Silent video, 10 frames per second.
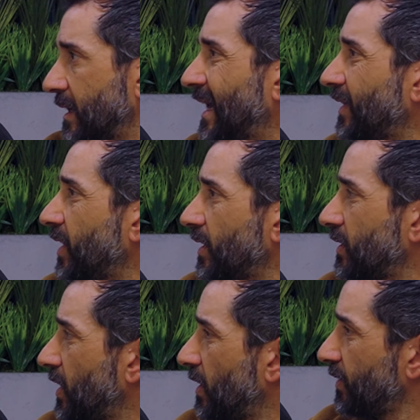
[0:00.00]

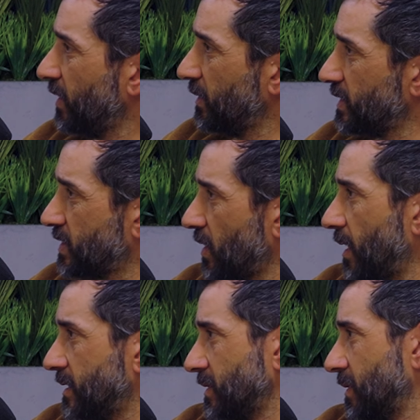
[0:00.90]
The only thing with the
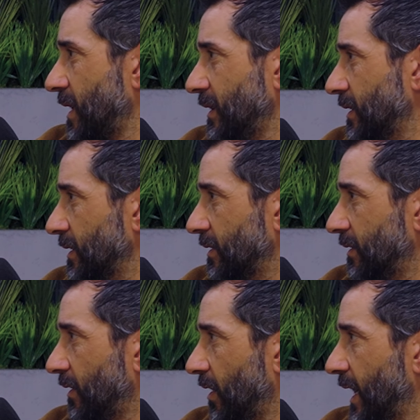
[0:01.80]
280 that
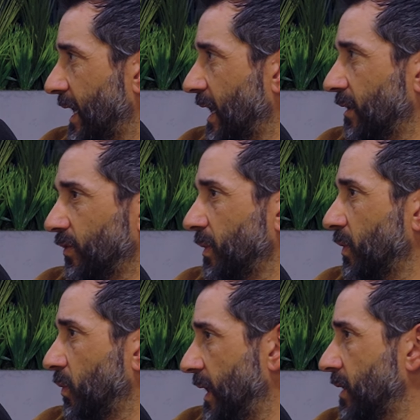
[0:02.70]
I get a little bit
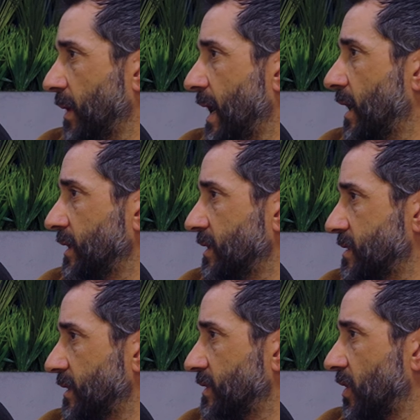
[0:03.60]
weird about is
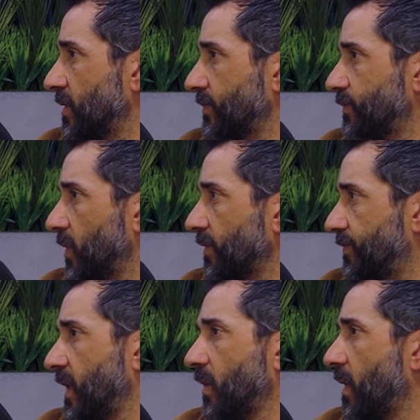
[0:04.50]
that it's on a
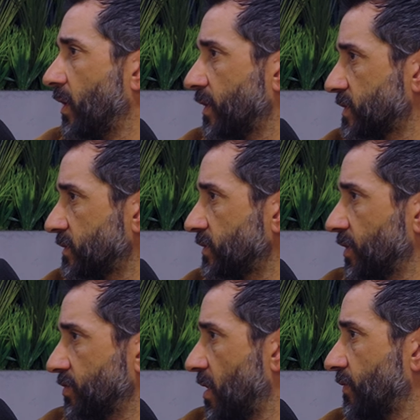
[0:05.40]
fairway hosel, not a
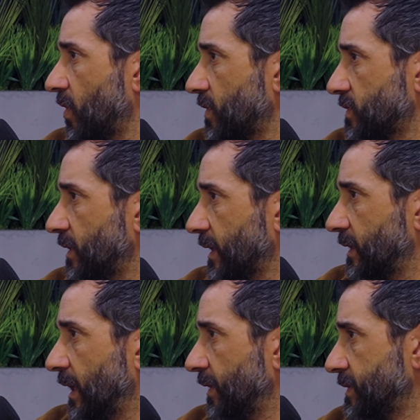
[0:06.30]
driver hosel like
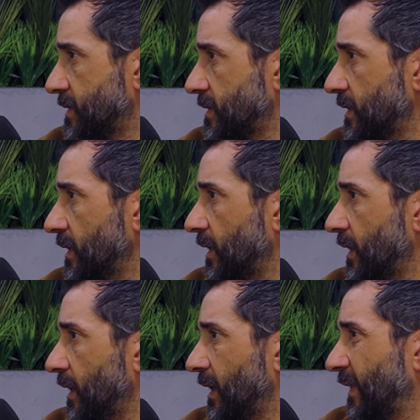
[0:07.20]
the others.
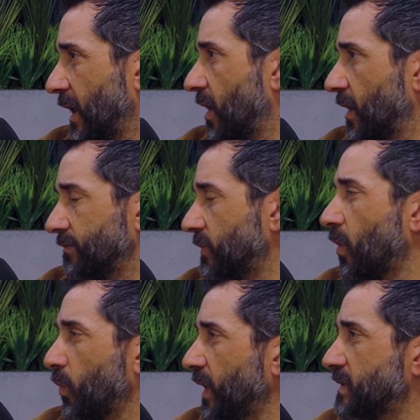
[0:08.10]
That kind of
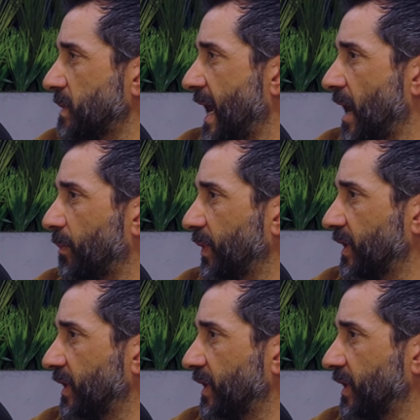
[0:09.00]
not weeds me out, but it